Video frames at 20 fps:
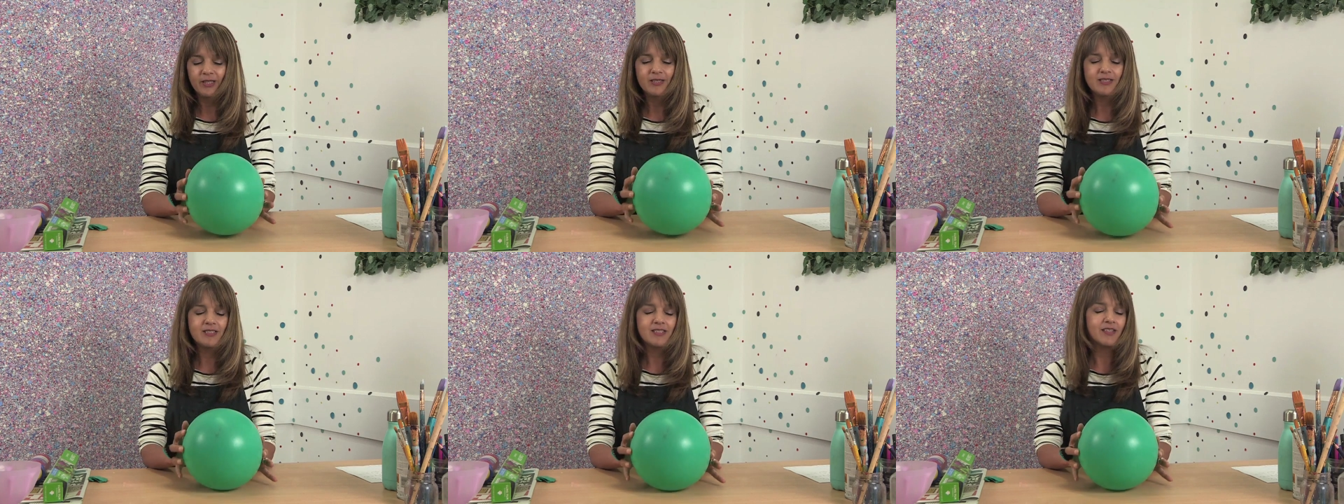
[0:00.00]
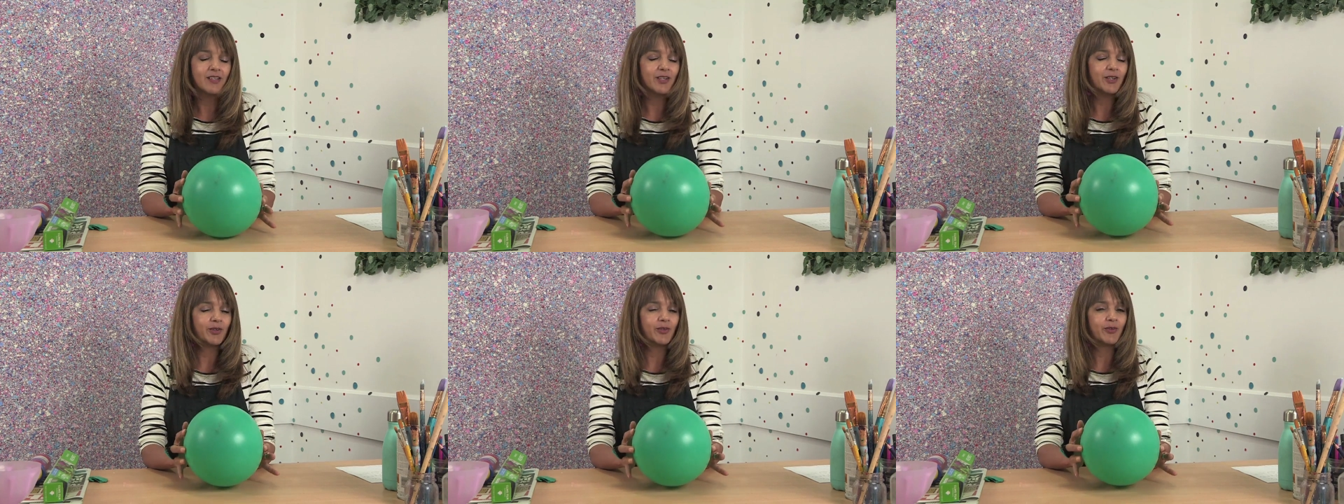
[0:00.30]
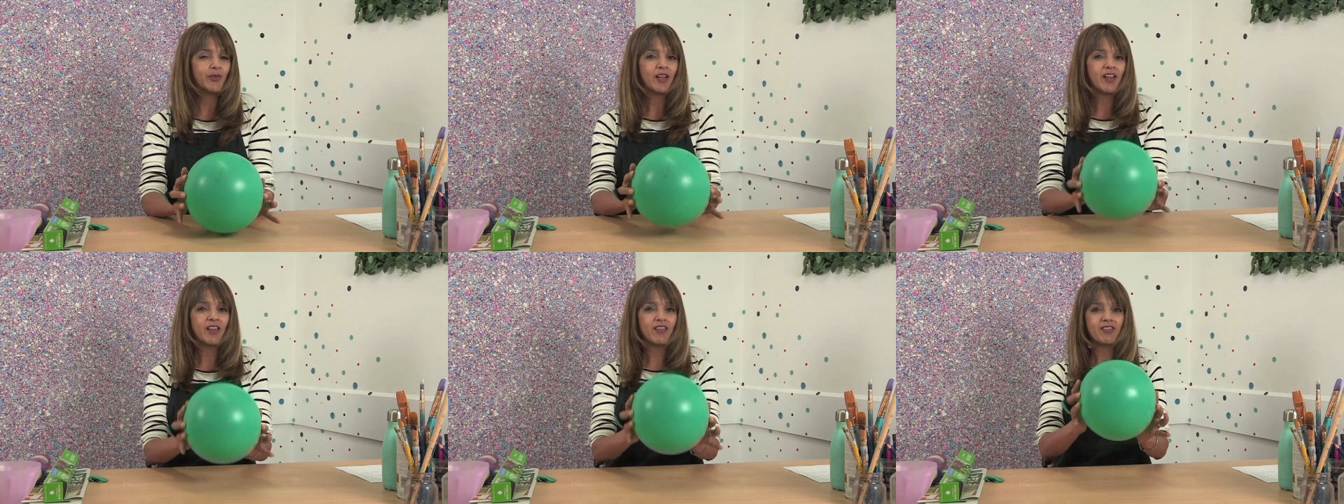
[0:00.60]

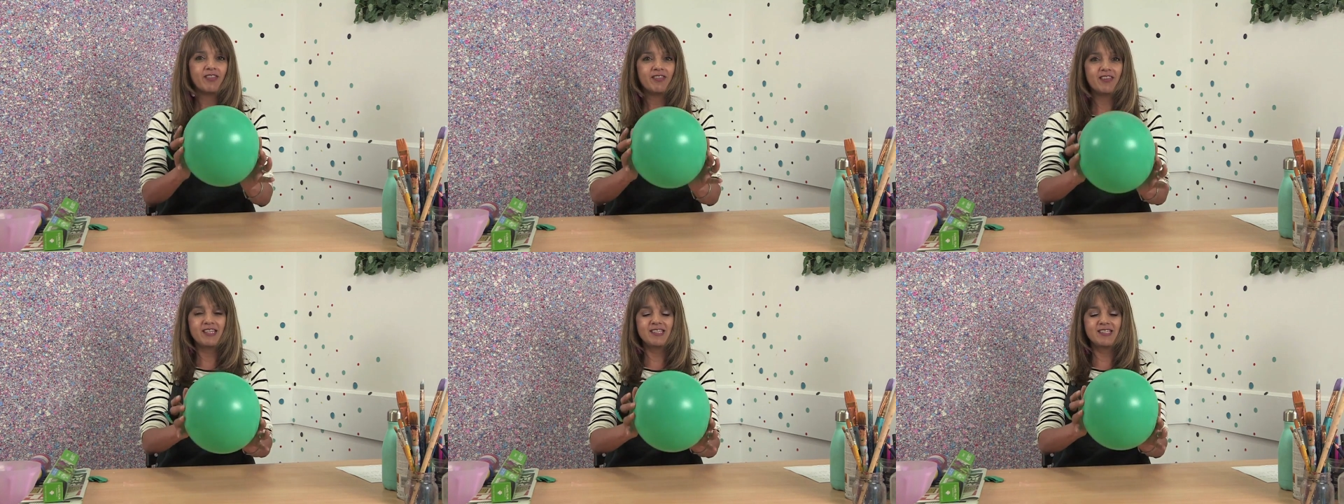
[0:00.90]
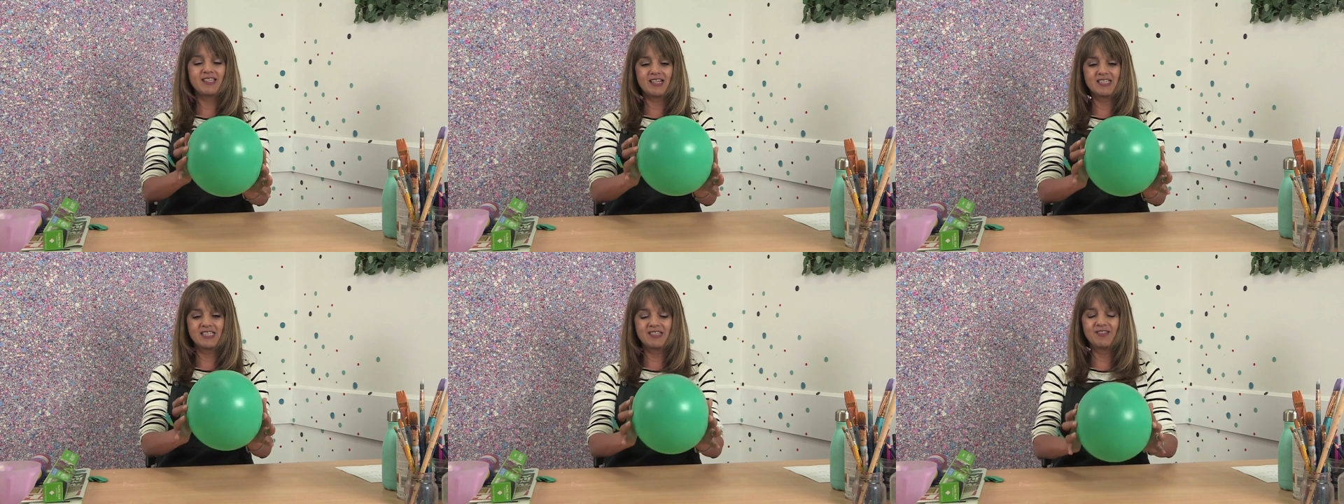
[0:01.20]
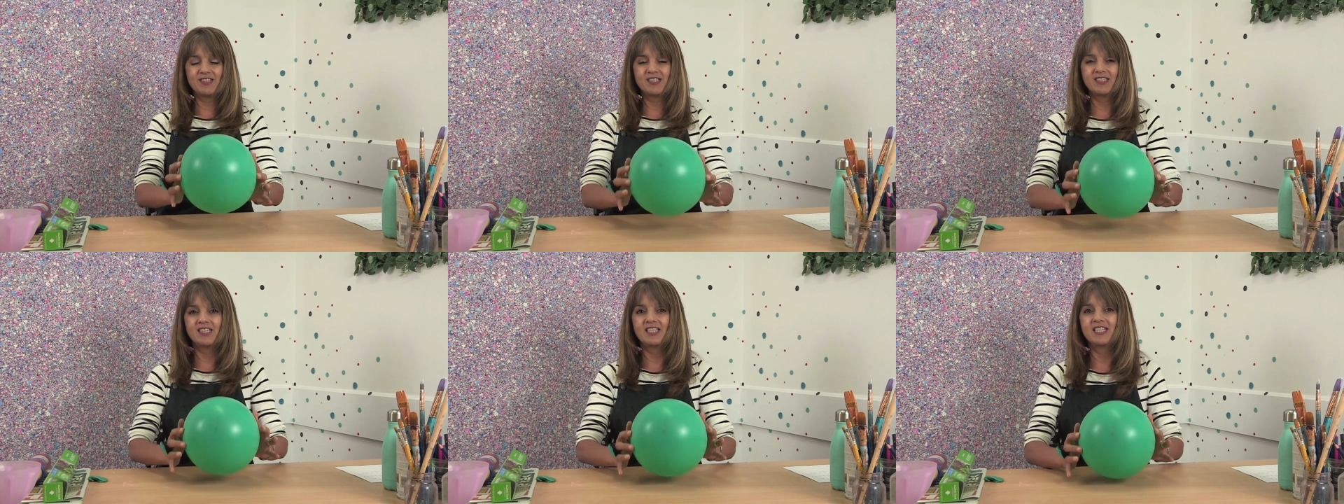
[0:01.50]
So this
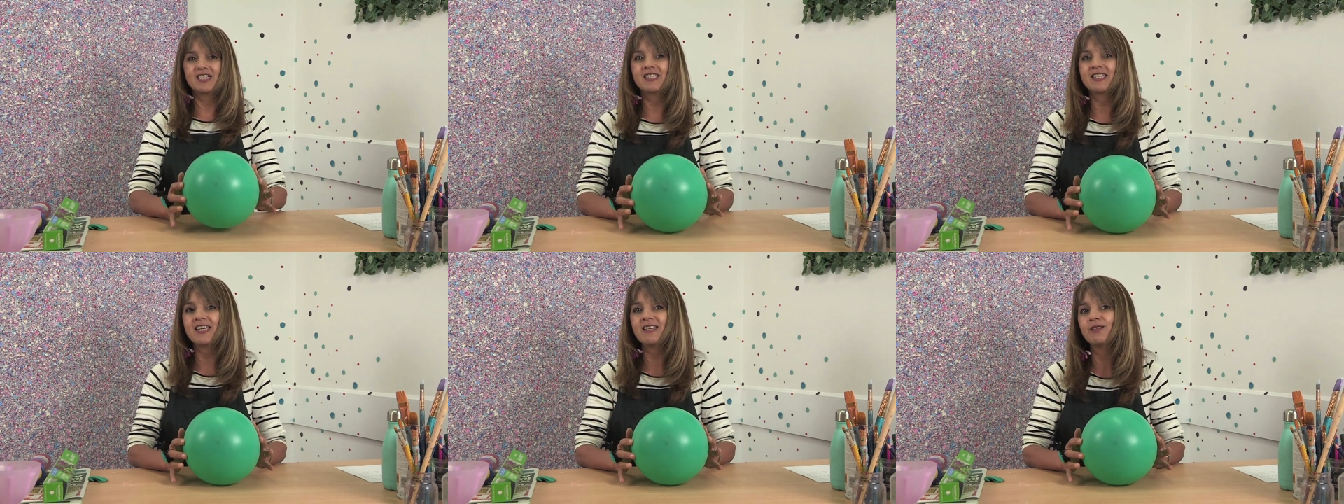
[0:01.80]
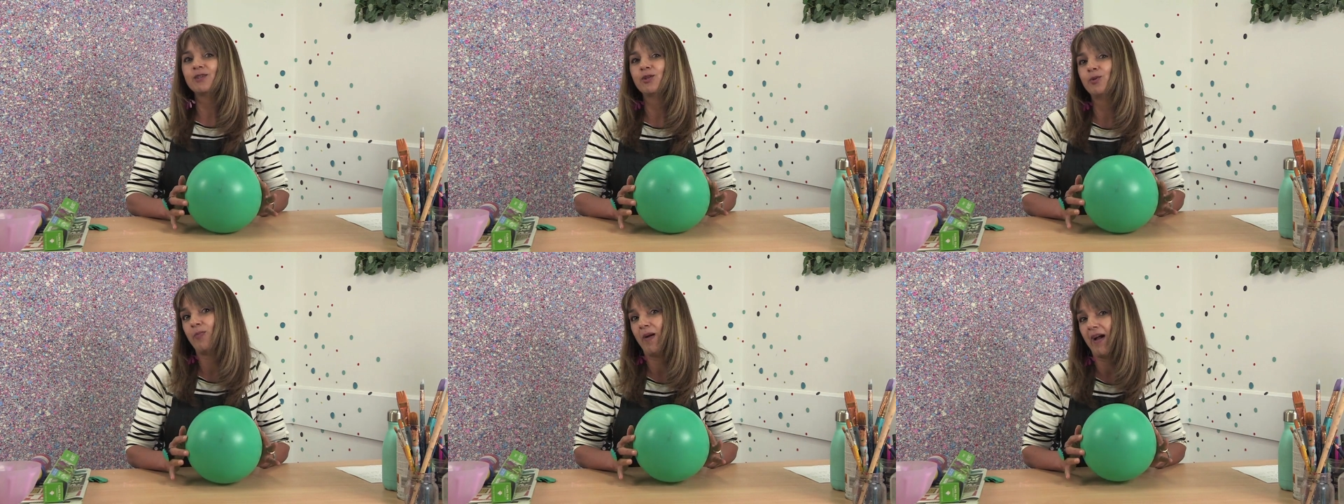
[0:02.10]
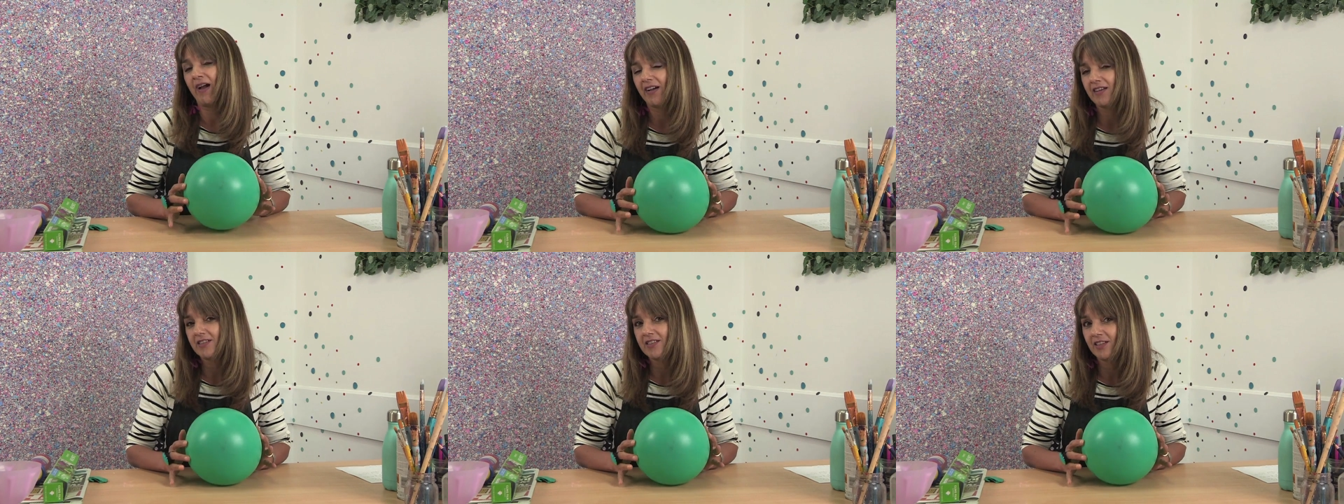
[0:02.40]
activity is going to take you back